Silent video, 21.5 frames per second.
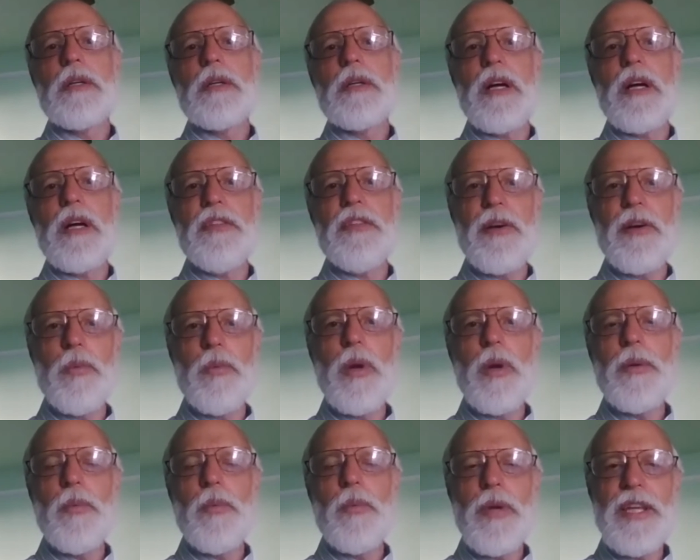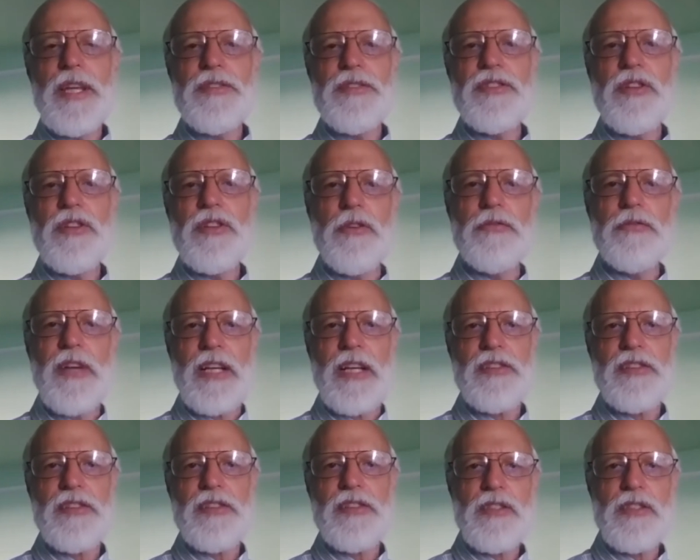there is no
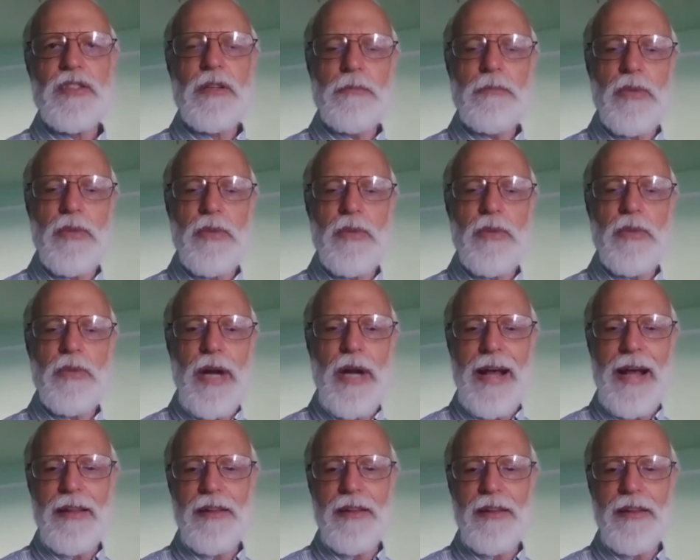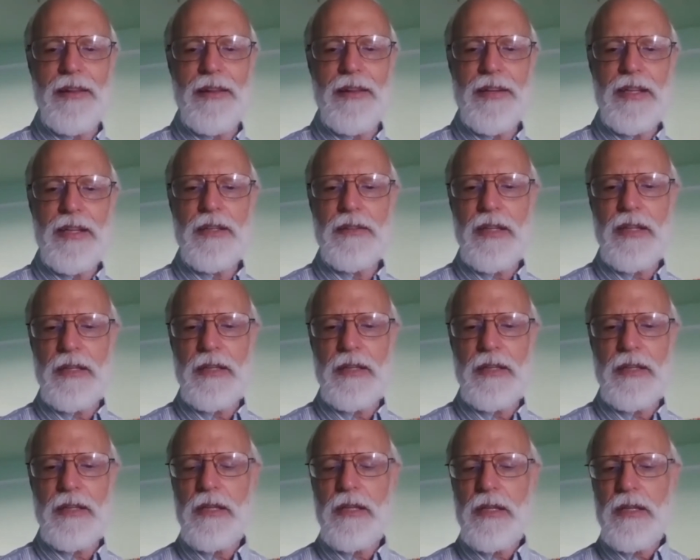fixed morality and that
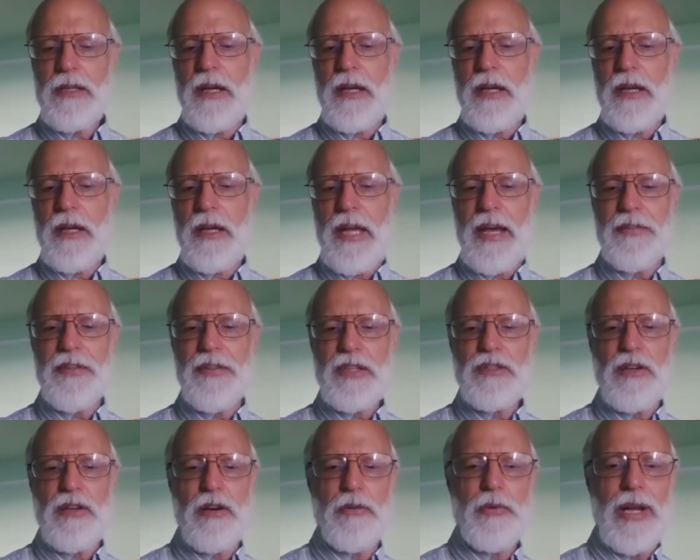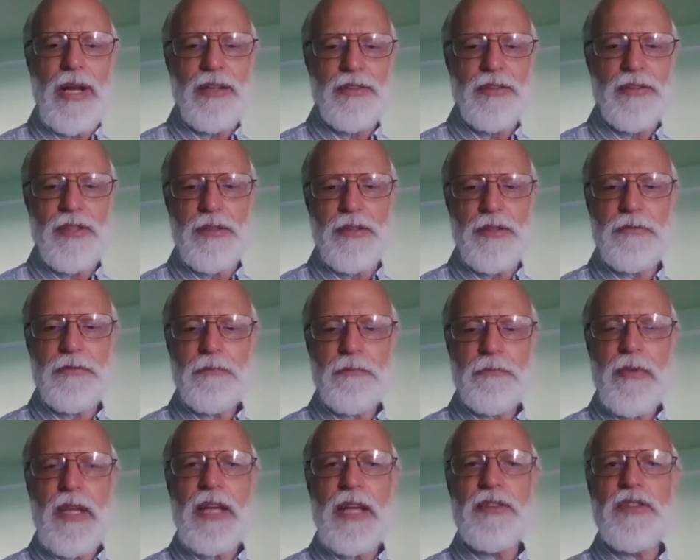ethics are relative, and
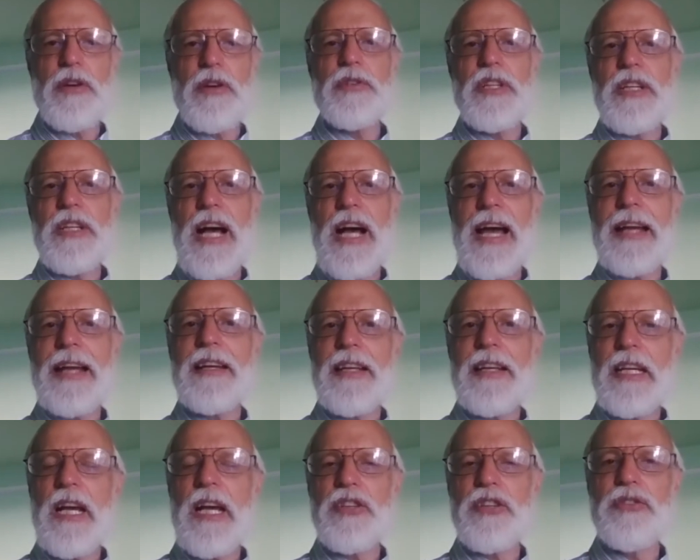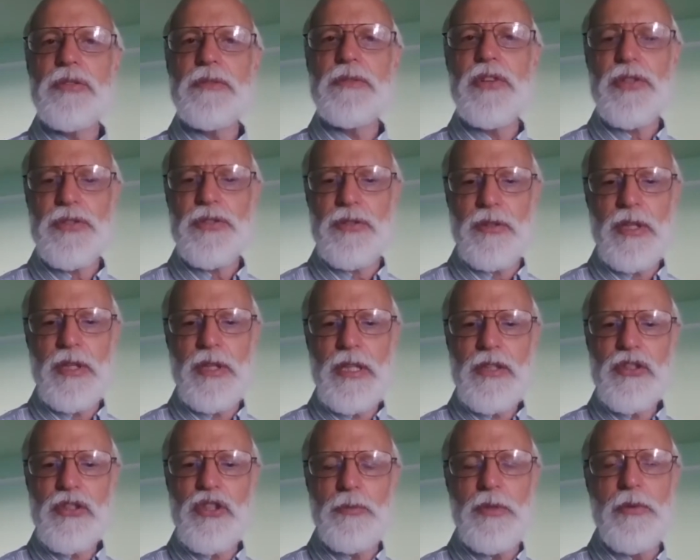so denied any kind of universal human
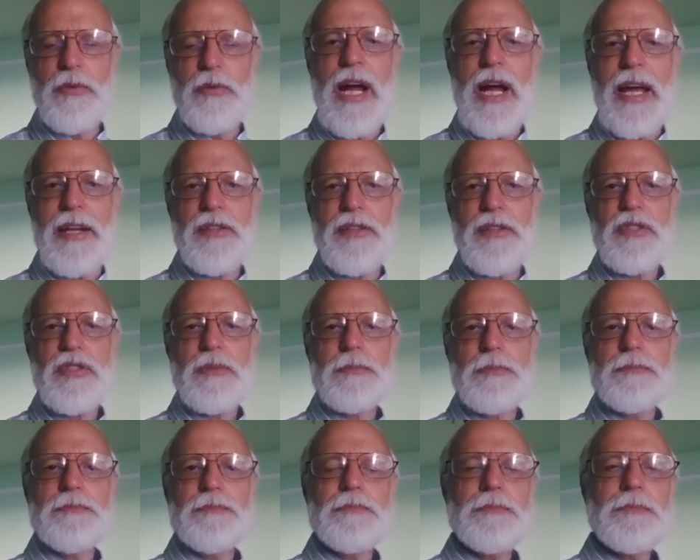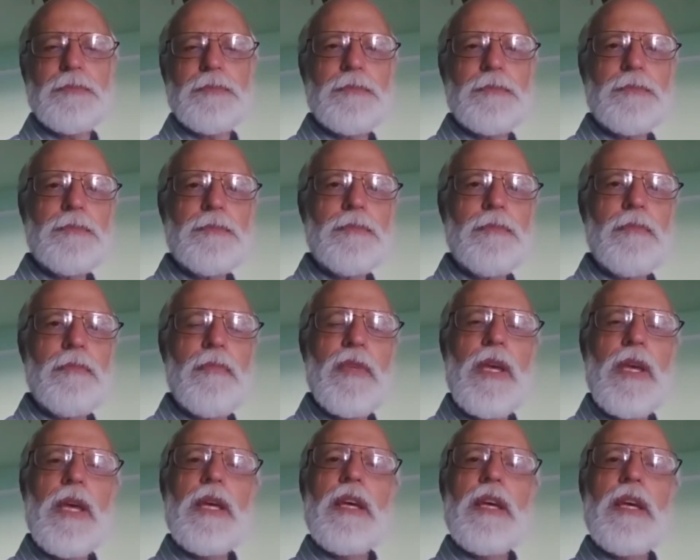rights.
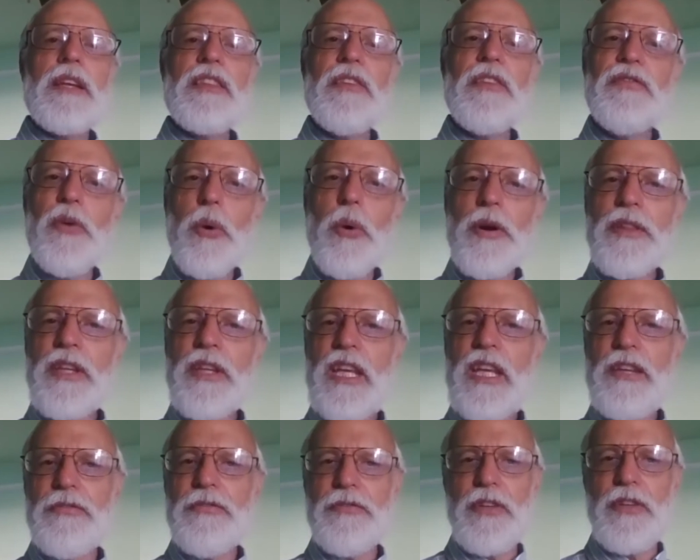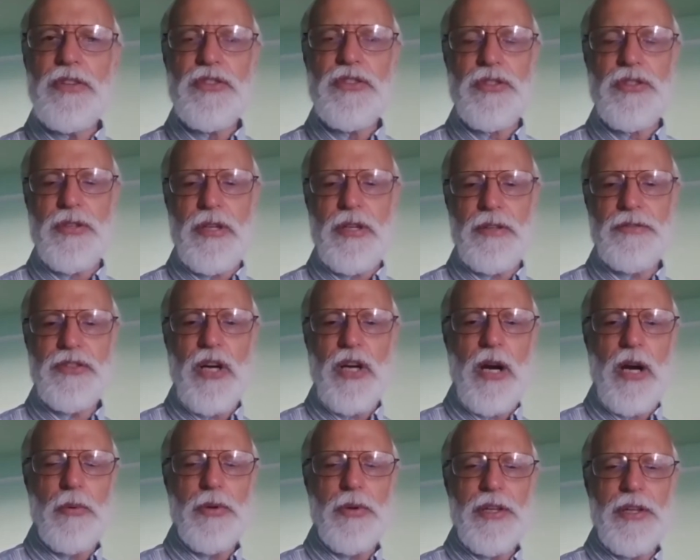The fourth key feature of
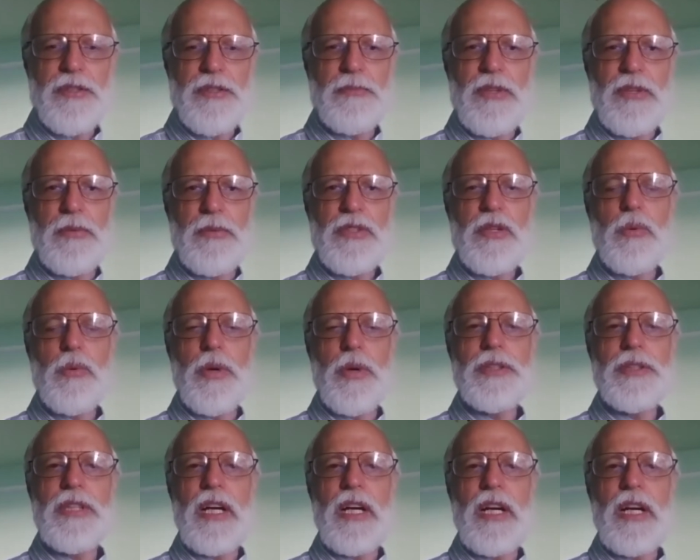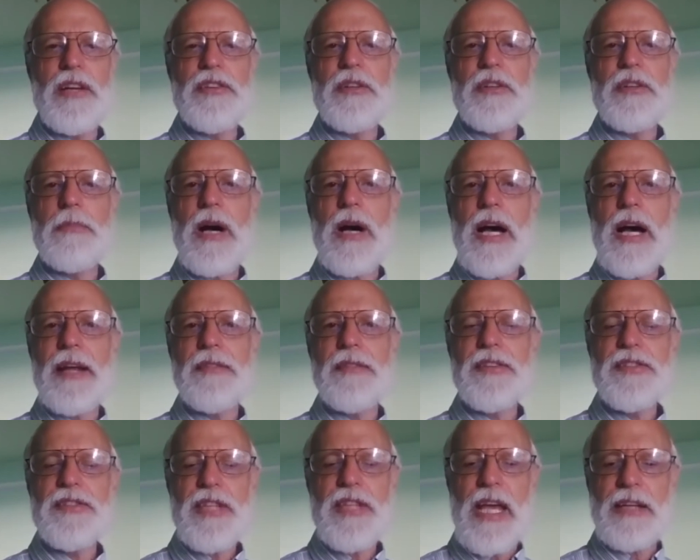Darwinism that was going to undermine the
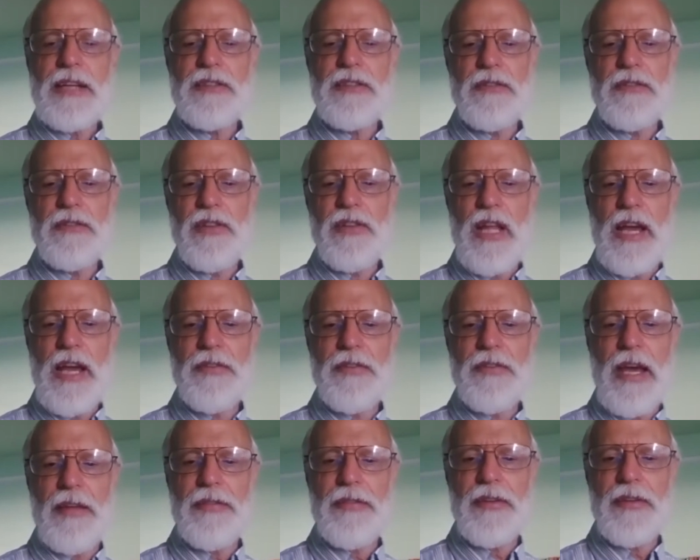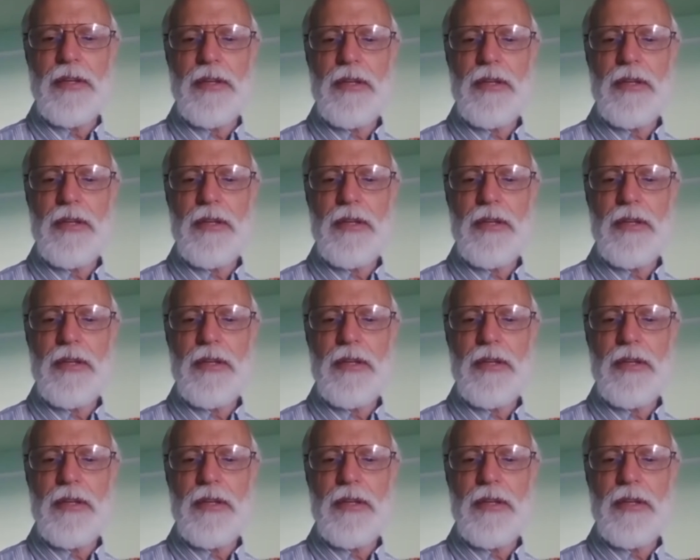sanctity of life ethic